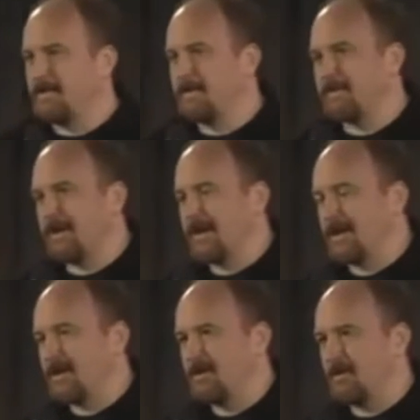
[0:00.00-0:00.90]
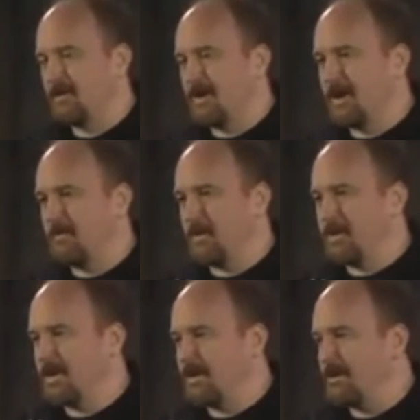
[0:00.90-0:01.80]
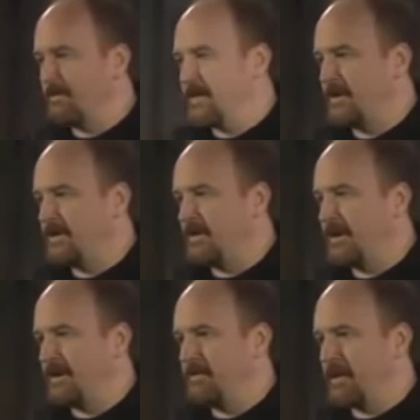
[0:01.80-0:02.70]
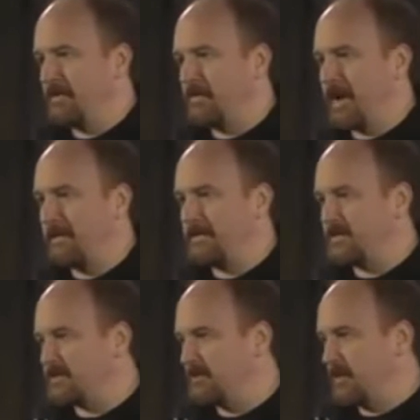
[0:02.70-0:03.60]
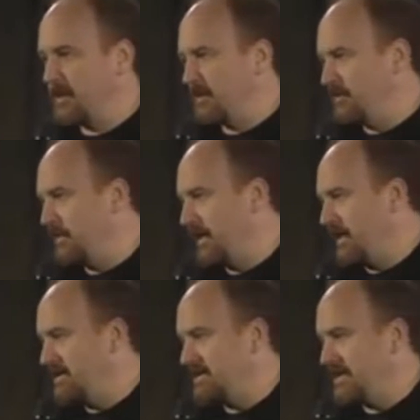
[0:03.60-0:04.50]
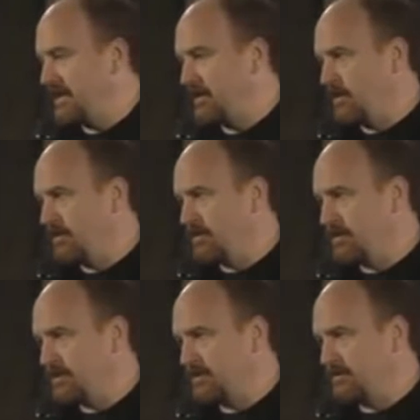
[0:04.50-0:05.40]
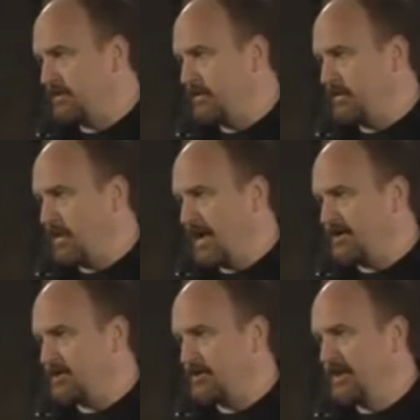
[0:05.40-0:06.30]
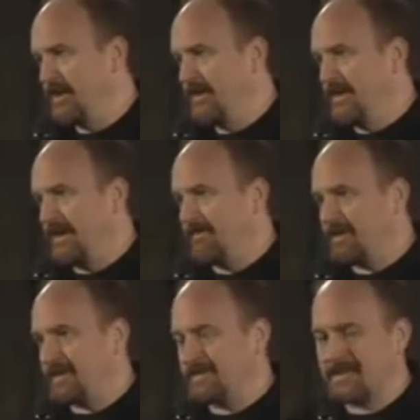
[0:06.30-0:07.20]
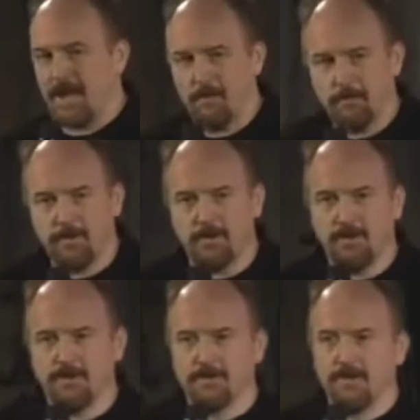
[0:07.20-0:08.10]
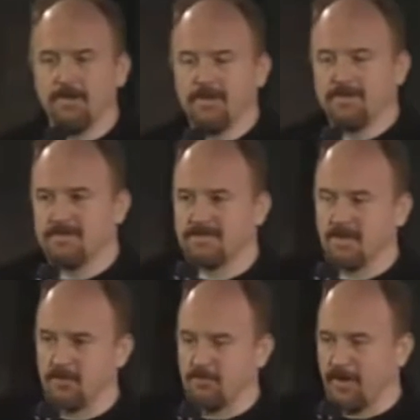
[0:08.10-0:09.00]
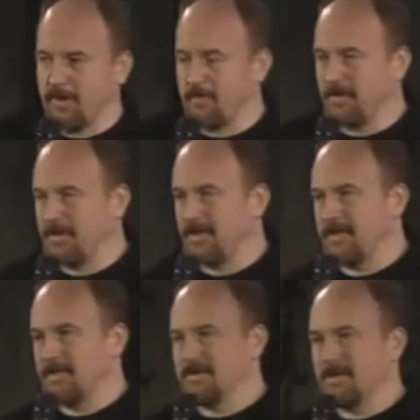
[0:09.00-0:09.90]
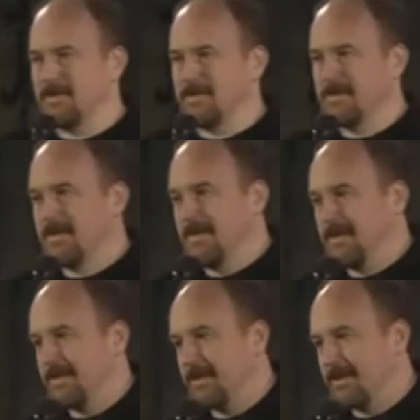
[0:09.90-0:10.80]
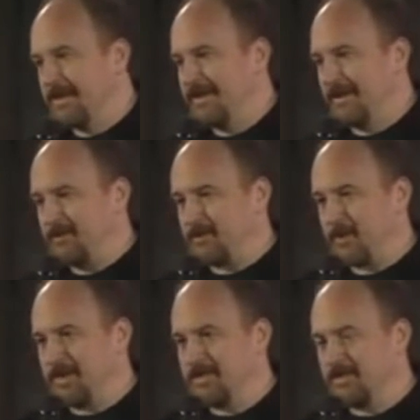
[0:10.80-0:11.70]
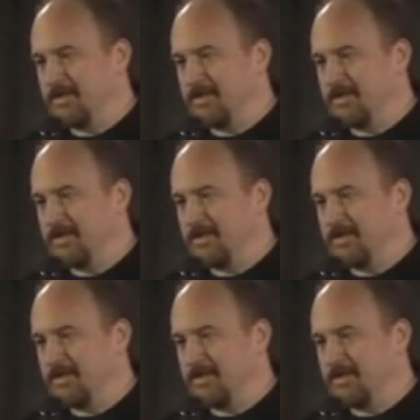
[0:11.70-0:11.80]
Thank you. I'm really honored to be here. I'm happy just to be here as a ticket holder, just to watch everything that's happened. The Stiller family, and that was crazy,